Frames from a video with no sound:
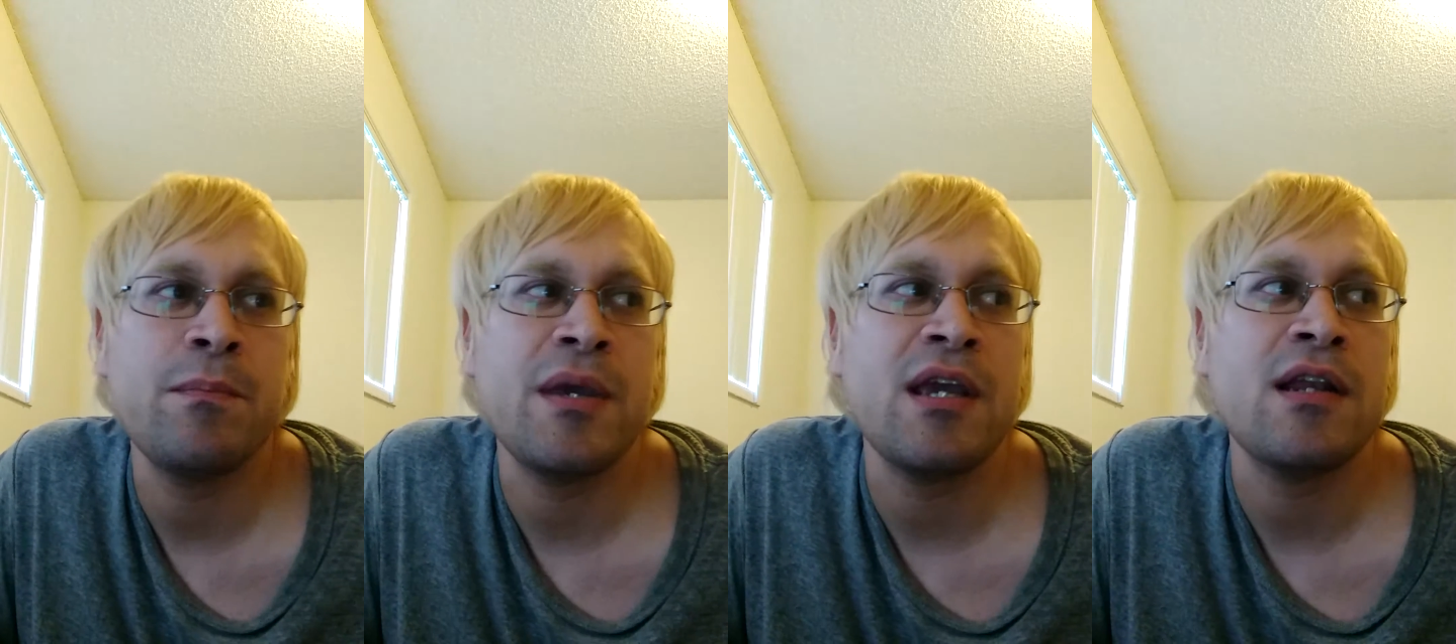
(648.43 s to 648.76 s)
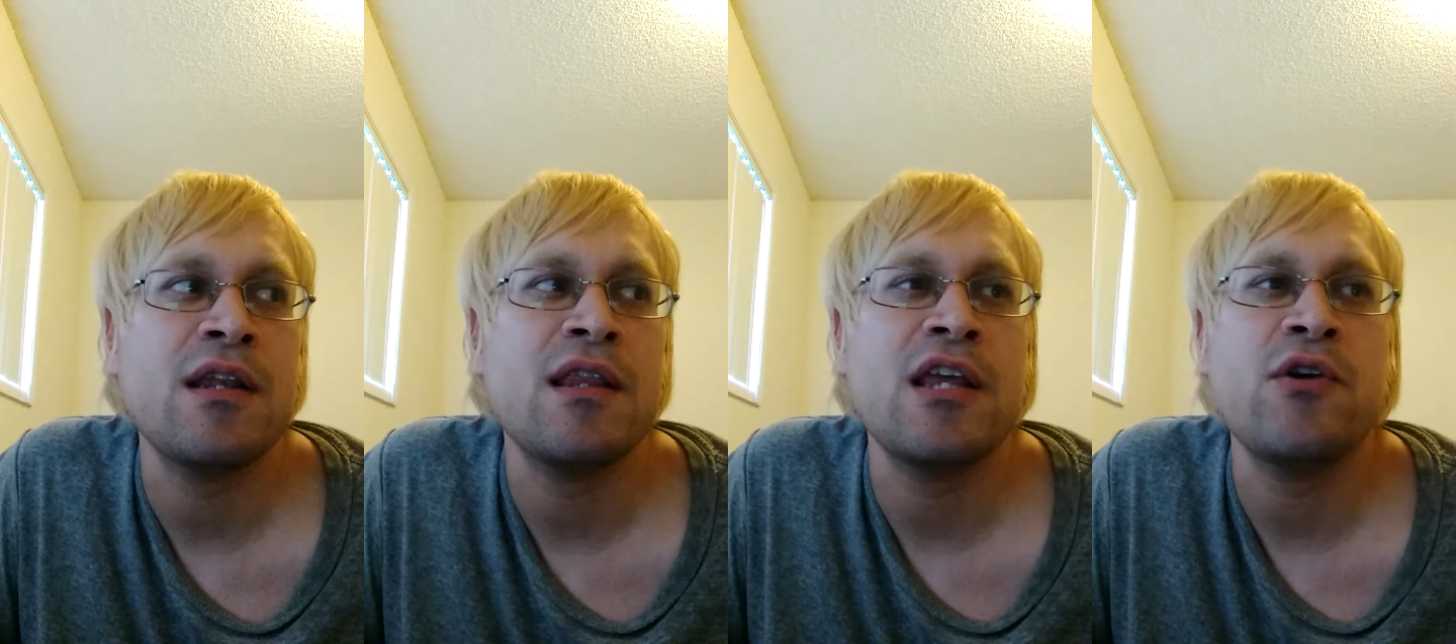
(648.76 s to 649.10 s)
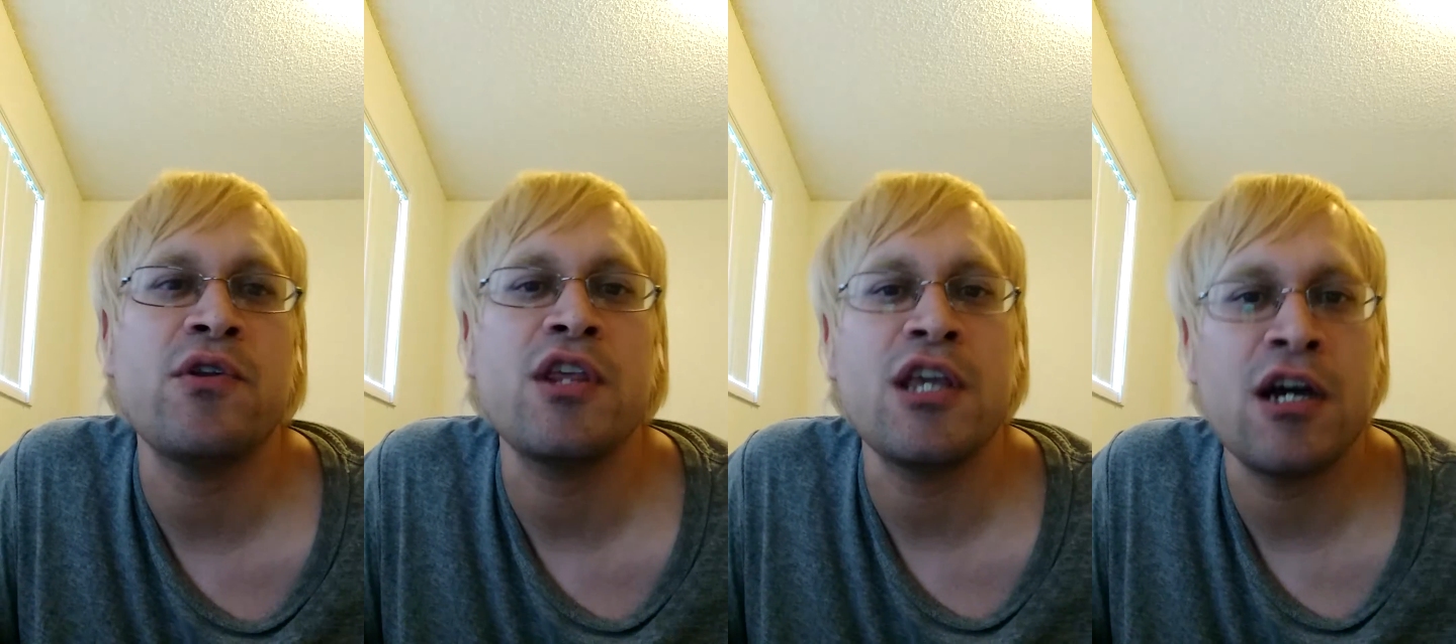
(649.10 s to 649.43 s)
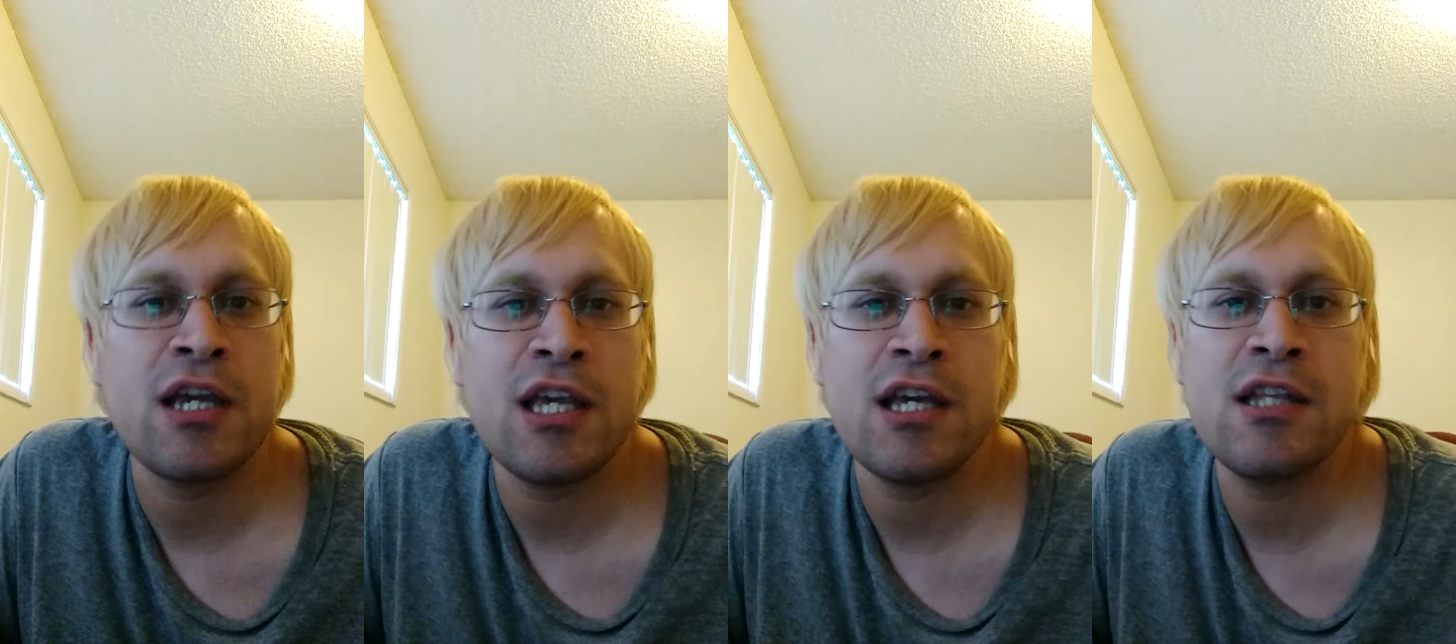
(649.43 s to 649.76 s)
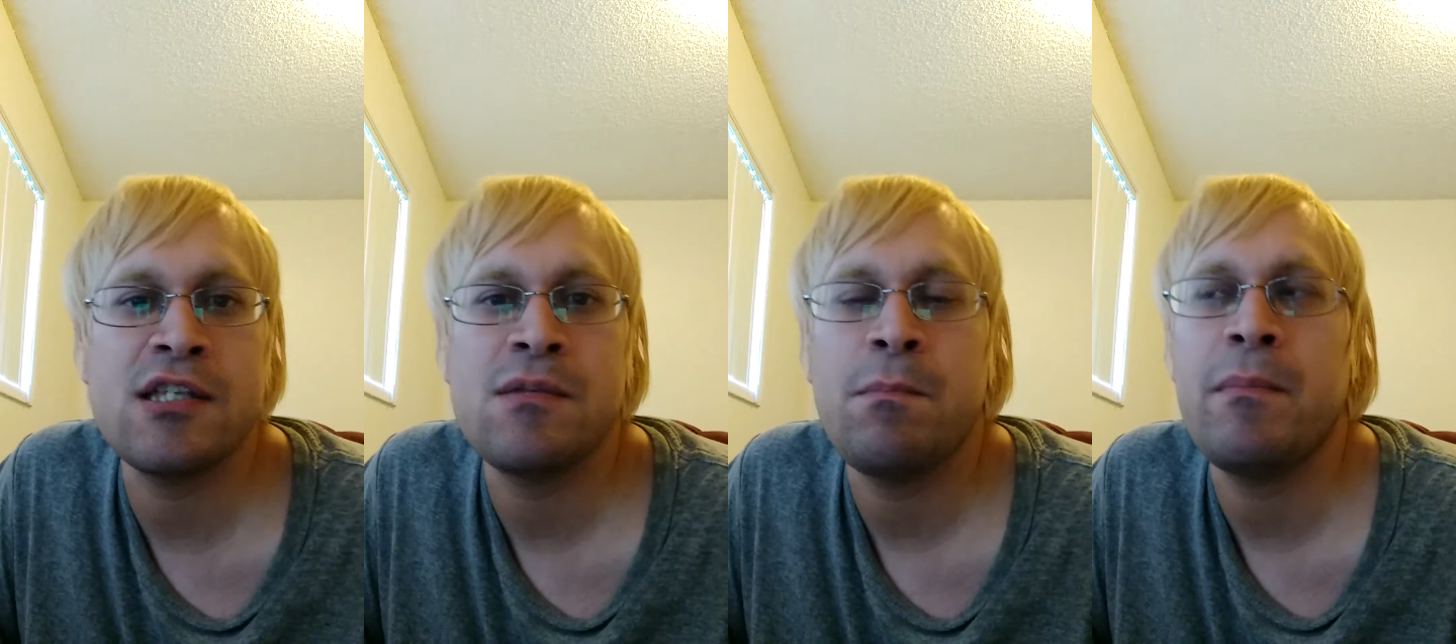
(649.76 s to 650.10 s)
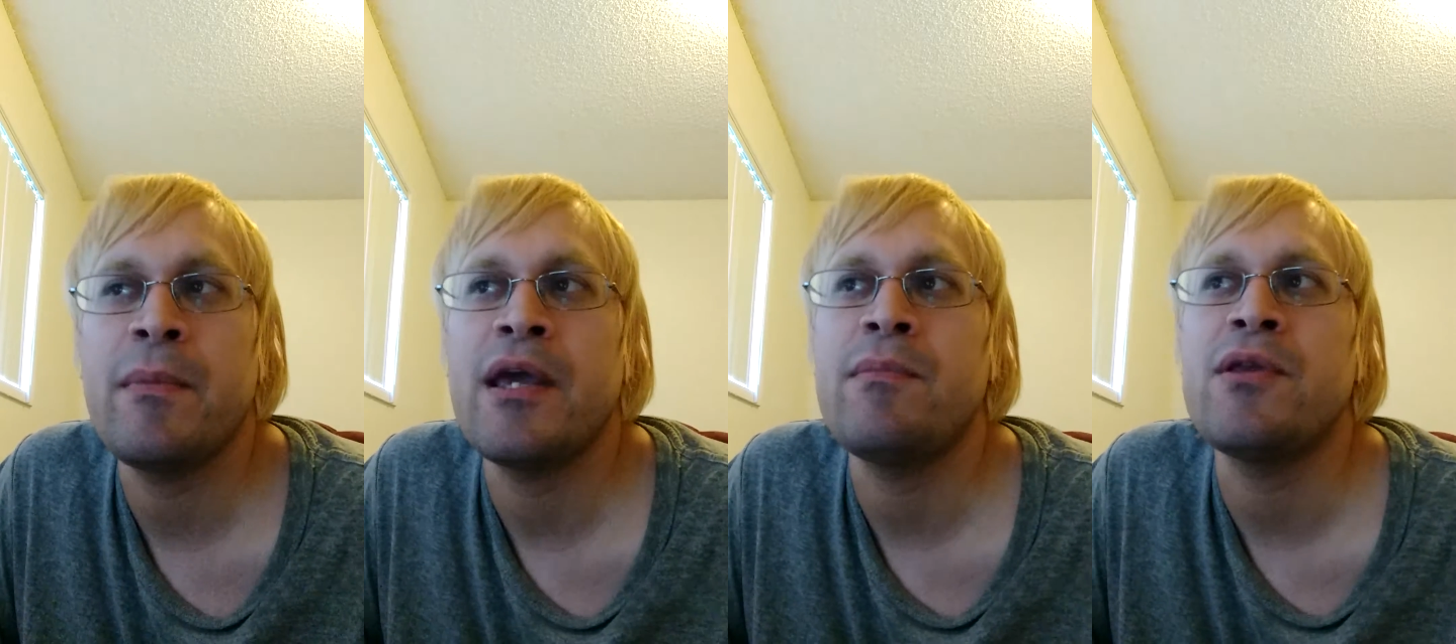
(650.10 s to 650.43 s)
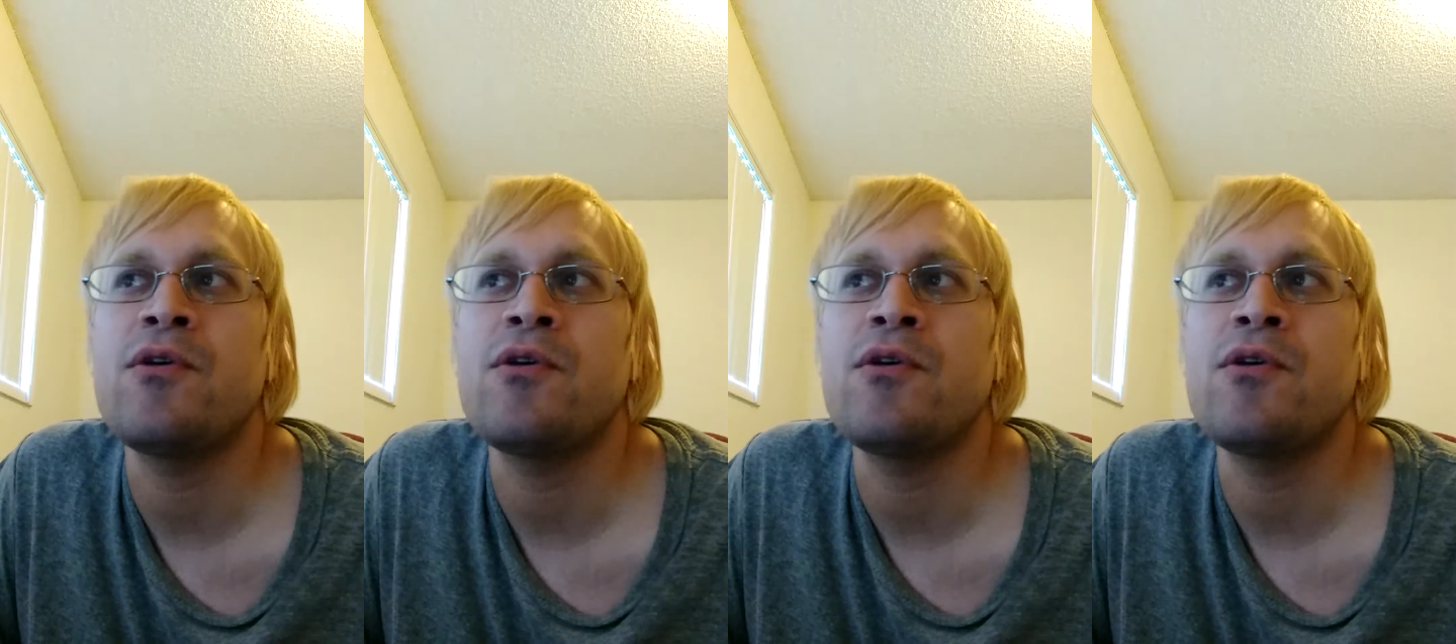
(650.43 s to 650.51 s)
Being they're the young kids, maybe